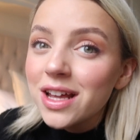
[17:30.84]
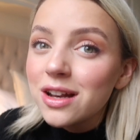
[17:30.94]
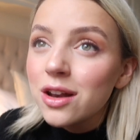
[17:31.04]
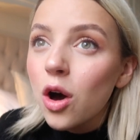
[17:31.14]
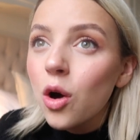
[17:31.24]

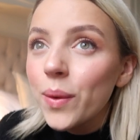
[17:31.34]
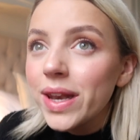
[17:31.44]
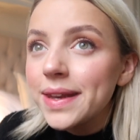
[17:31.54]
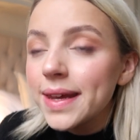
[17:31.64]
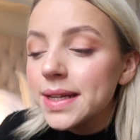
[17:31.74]

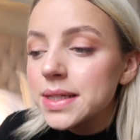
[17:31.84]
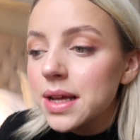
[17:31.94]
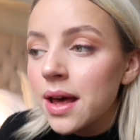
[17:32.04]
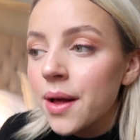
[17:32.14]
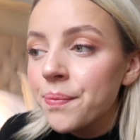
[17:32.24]
long-winded.
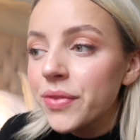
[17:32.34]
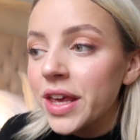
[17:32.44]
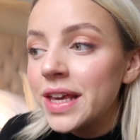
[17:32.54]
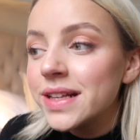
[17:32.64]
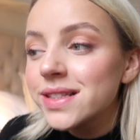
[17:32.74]

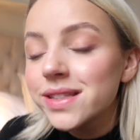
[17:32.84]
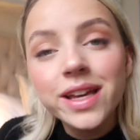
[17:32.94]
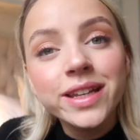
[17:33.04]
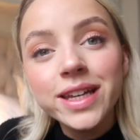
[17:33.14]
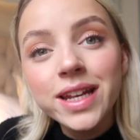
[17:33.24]
He's
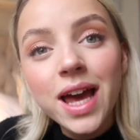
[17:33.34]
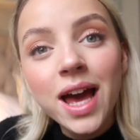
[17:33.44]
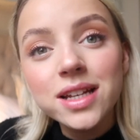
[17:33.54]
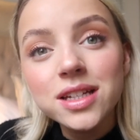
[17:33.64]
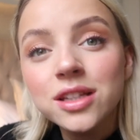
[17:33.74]
studying
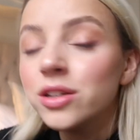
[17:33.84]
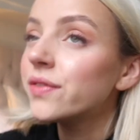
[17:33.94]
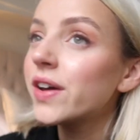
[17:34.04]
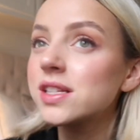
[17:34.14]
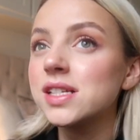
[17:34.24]
at
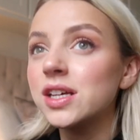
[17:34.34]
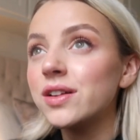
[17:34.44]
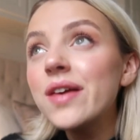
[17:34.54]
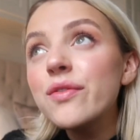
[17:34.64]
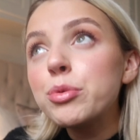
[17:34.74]
University
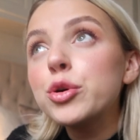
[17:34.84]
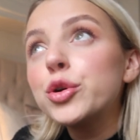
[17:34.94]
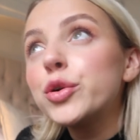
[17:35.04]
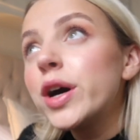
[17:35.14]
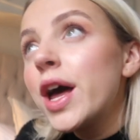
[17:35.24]
of
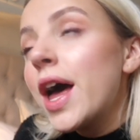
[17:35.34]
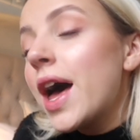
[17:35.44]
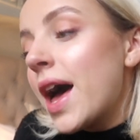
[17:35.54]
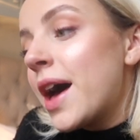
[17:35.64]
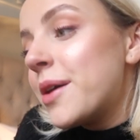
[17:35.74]
Liverpool,
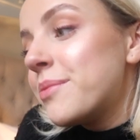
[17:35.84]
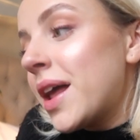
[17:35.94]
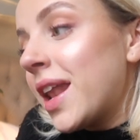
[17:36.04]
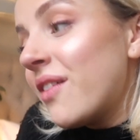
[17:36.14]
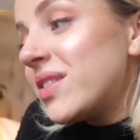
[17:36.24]
and
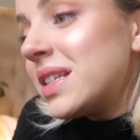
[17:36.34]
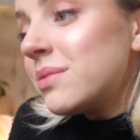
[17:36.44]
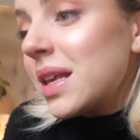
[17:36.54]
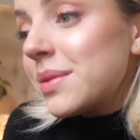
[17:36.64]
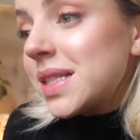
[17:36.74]
I haven't
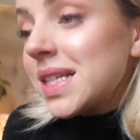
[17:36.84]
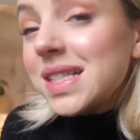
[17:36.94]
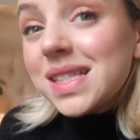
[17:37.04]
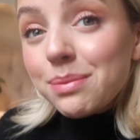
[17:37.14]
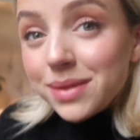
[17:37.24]
seen him
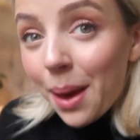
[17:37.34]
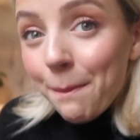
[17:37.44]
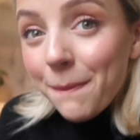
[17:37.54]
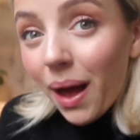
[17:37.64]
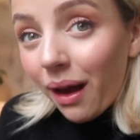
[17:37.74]
since
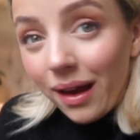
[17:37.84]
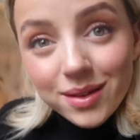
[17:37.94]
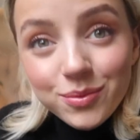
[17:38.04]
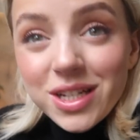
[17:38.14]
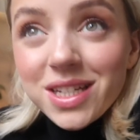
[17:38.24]
September,
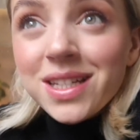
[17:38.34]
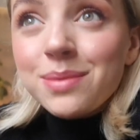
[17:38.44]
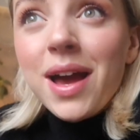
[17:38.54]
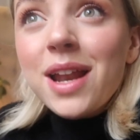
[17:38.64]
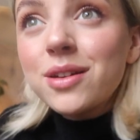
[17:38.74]
which
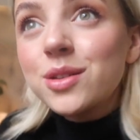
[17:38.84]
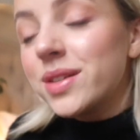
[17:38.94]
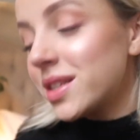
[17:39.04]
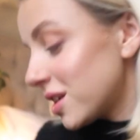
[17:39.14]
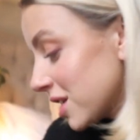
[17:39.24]
is mad because
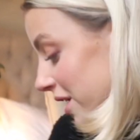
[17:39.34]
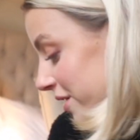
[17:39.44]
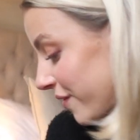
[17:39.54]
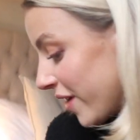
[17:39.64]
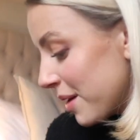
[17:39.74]
we're such a
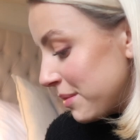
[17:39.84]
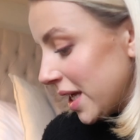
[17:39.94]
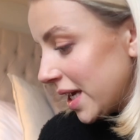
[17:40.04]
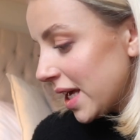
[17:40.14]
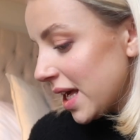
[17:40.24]
close
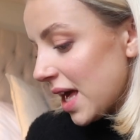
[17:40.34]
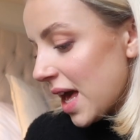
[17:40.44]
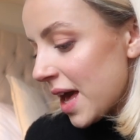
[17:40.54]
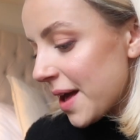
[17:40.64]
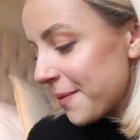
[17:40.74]
family.
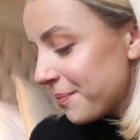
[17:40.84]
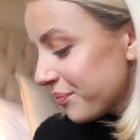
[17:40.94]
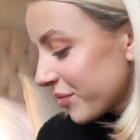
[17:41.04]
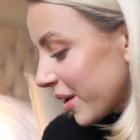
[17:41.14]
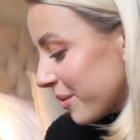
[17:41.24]

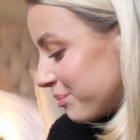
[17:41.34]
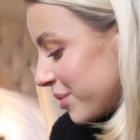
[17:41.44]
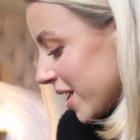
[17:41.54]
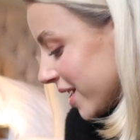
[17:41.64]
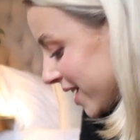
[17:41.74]

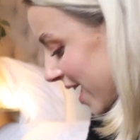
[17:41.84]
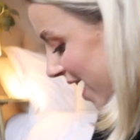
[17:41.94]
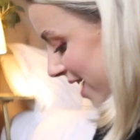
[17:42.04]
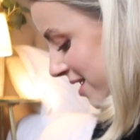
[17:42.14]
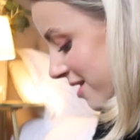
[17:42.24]
But
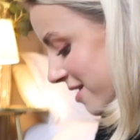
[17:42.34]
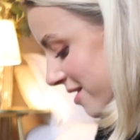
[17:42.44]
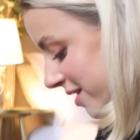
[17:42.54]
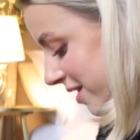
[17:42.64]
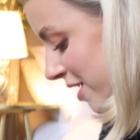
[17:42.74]
yeah,
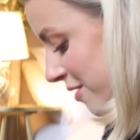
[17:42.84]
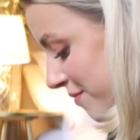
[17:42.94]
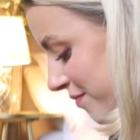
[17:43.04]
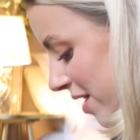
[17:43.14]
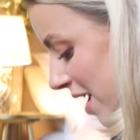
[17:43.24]
no,
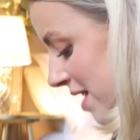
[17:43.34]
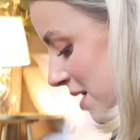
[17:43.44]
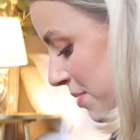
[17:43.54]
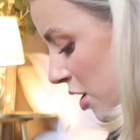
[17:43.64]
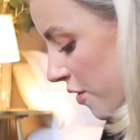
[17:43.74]
so it's
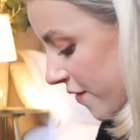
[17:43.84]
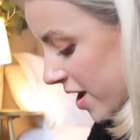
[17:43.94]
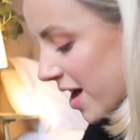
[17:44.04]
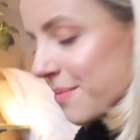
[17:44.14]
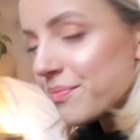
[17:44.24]
a bit of
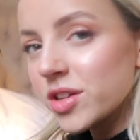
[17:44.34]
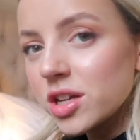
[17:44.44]
a